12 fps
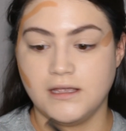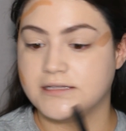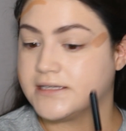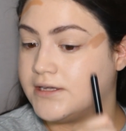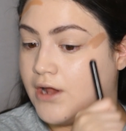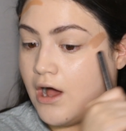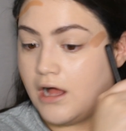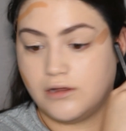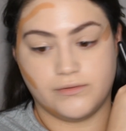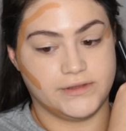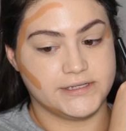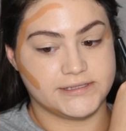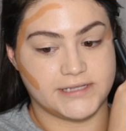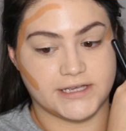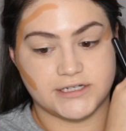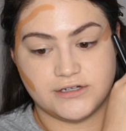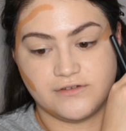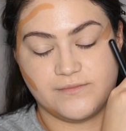It's gonna hollow this
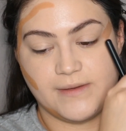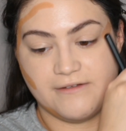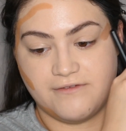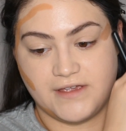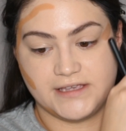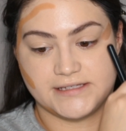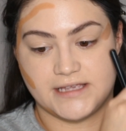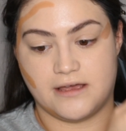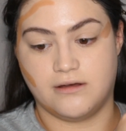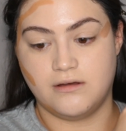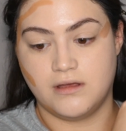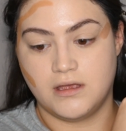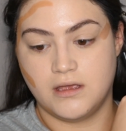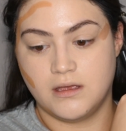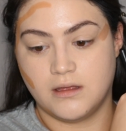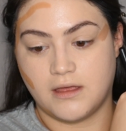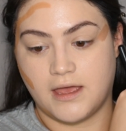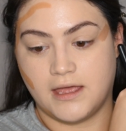section of my face out
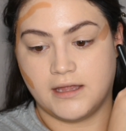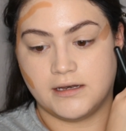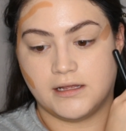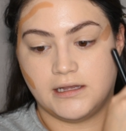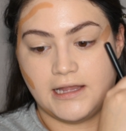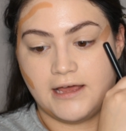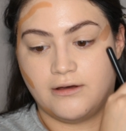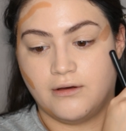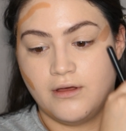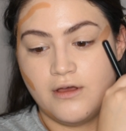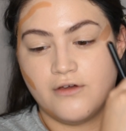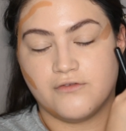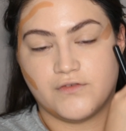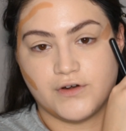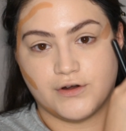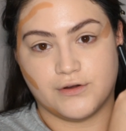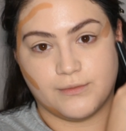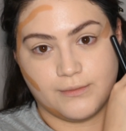and allow
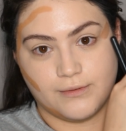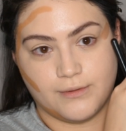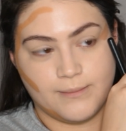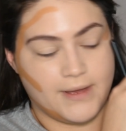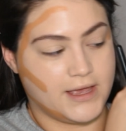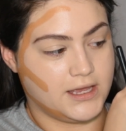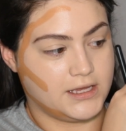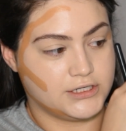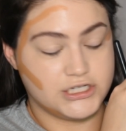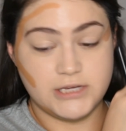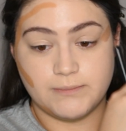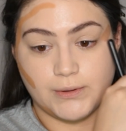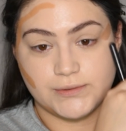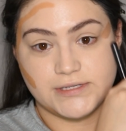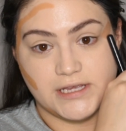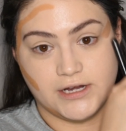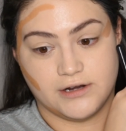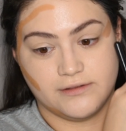for my
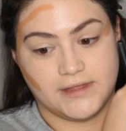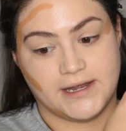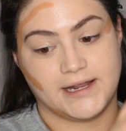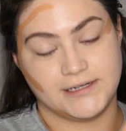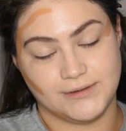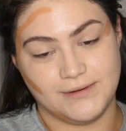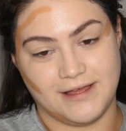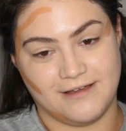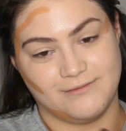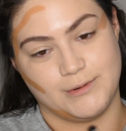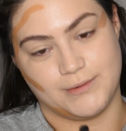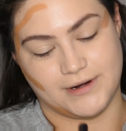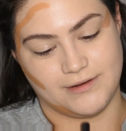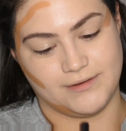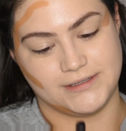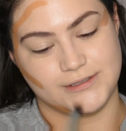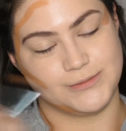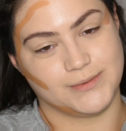cheekbones here that I don't have, but we're
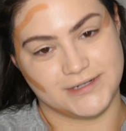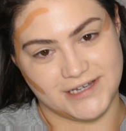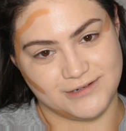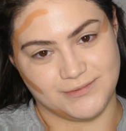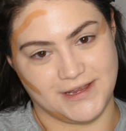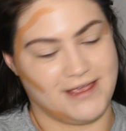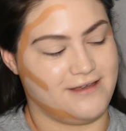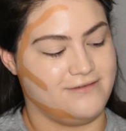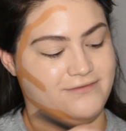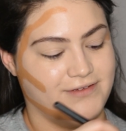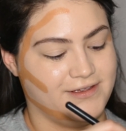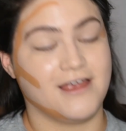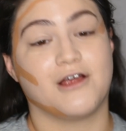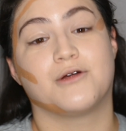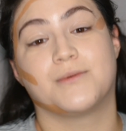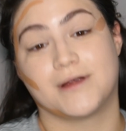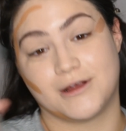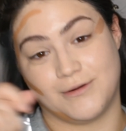going to pretend we have,
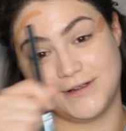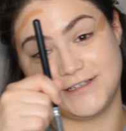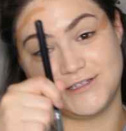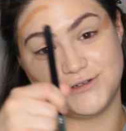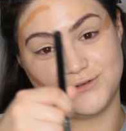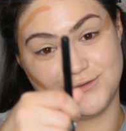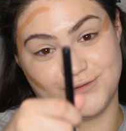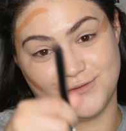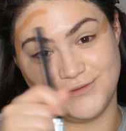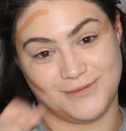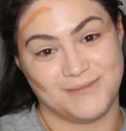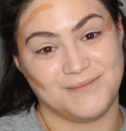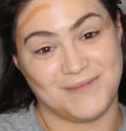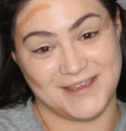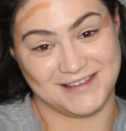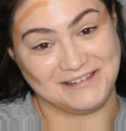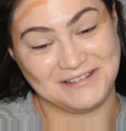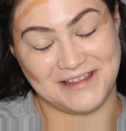or we're going to
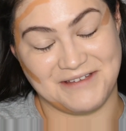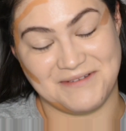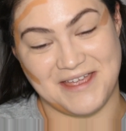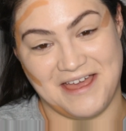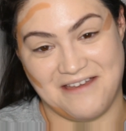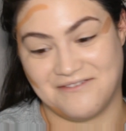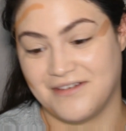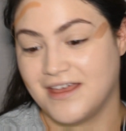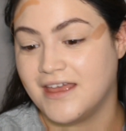make it look like we have.